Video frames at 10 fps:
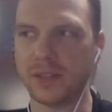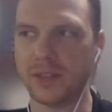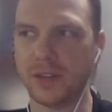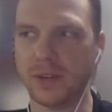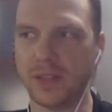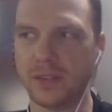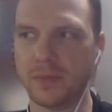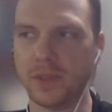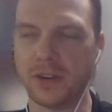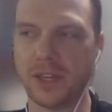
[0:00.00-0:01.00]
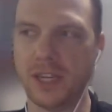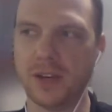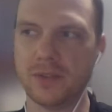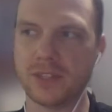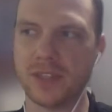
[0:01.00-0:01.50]
in some of their
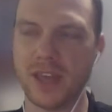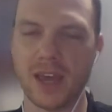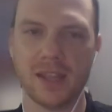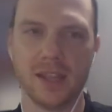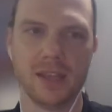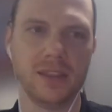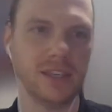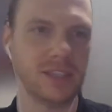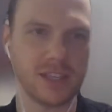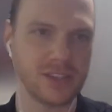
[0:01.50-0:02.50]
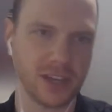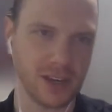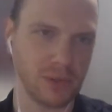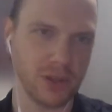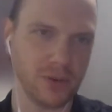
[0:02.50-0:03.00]
keynotes that this isn't going to
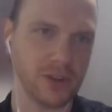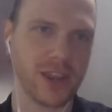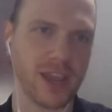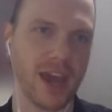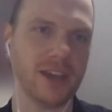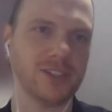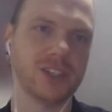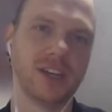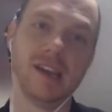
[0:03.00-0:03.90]
bloat your cache.